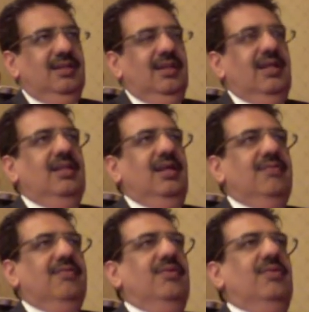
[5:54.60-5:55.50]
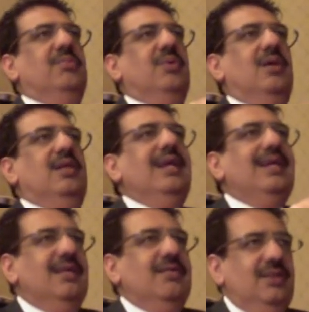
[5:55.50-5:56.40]
and therefore brought
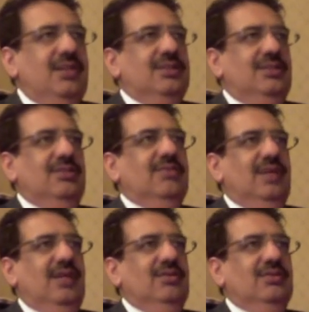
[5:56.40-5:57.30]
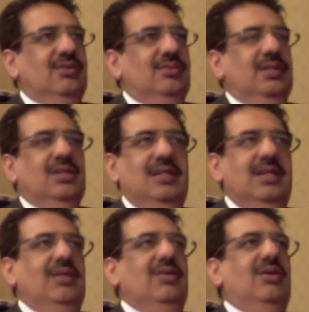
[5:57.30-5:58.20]
negative energy to the value zone because they
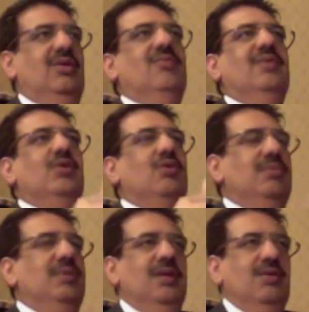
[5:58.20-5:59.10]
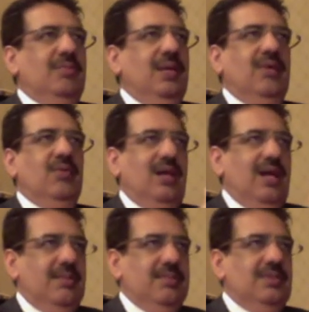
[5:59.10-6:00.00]
did not know when go, they go back what
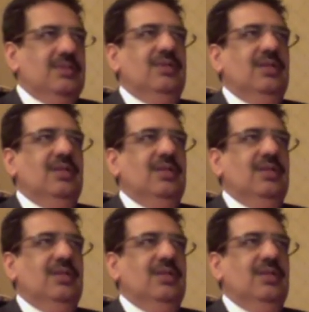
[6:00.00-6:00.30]
happens to their